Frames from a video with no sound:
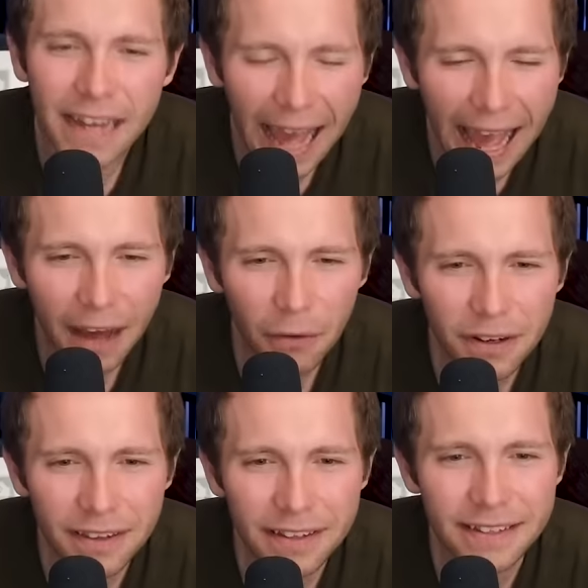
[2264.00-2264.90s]
How
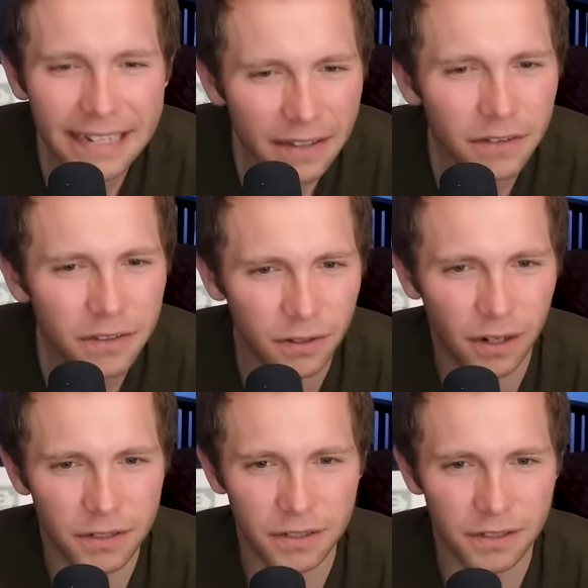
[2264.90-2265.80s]
do the deal
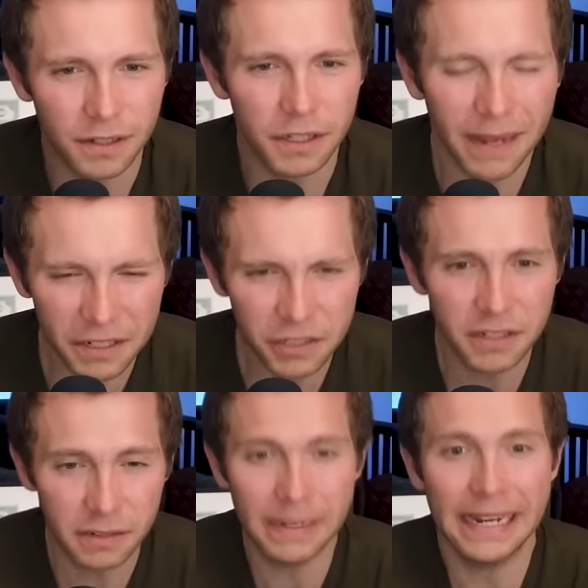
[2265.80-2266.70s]
structures that you
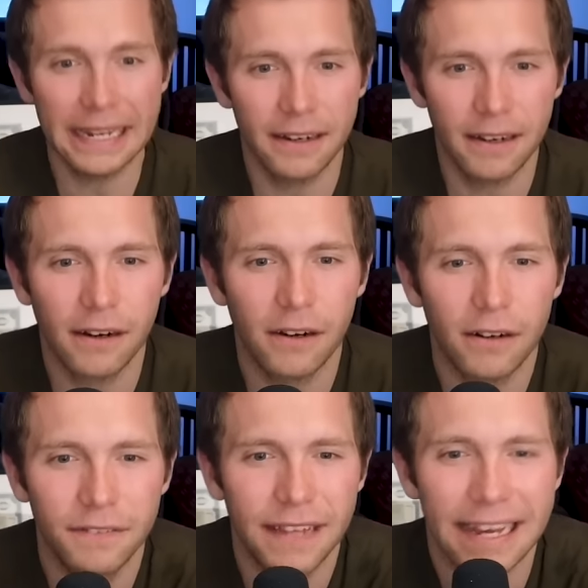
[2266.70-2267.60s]
mentioned a million and a
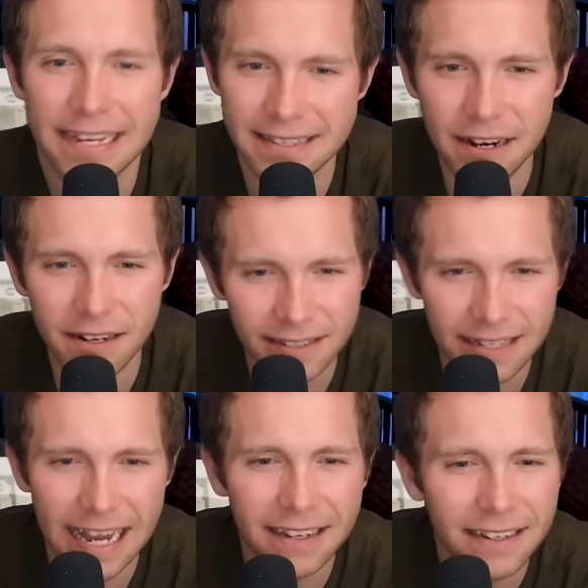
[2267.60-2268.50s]
half there? Is there a
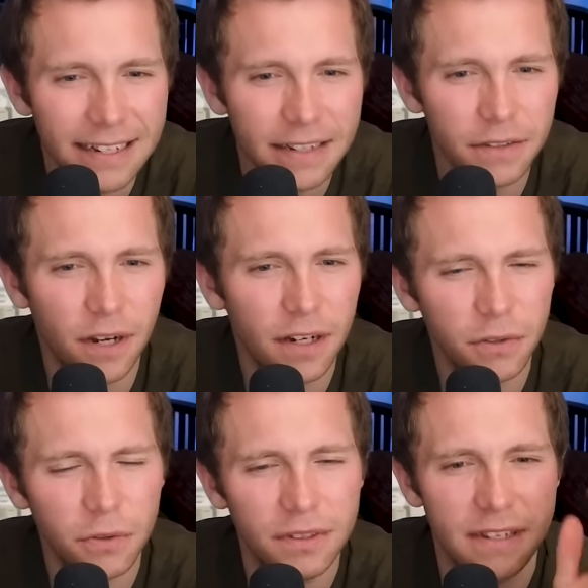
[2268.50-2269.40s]
standard deal
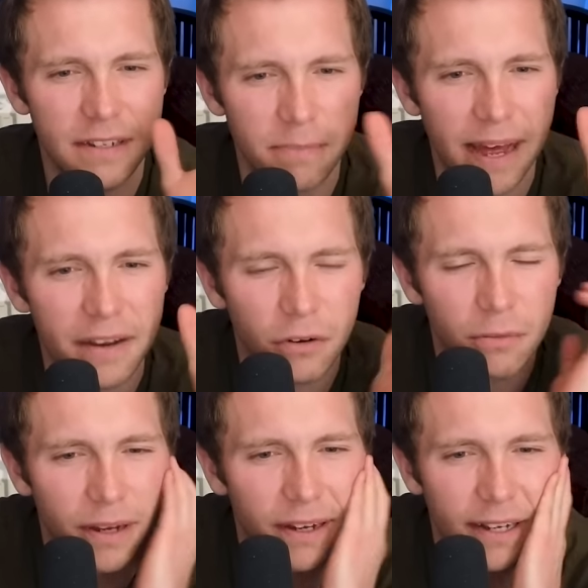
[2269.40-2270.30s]
structure or does it depend on a
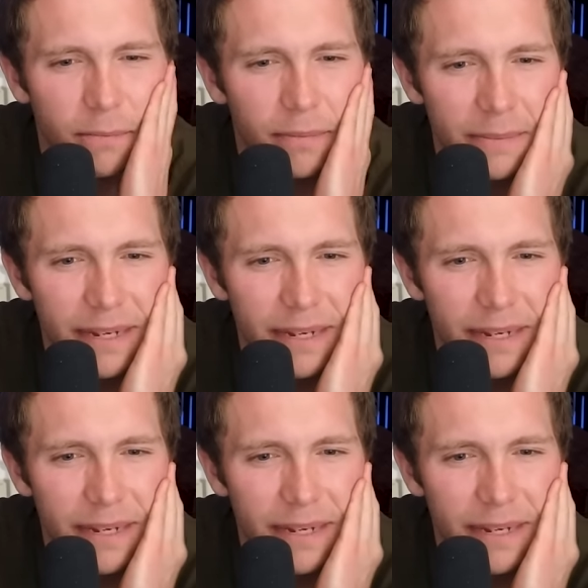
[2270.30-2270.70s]
per company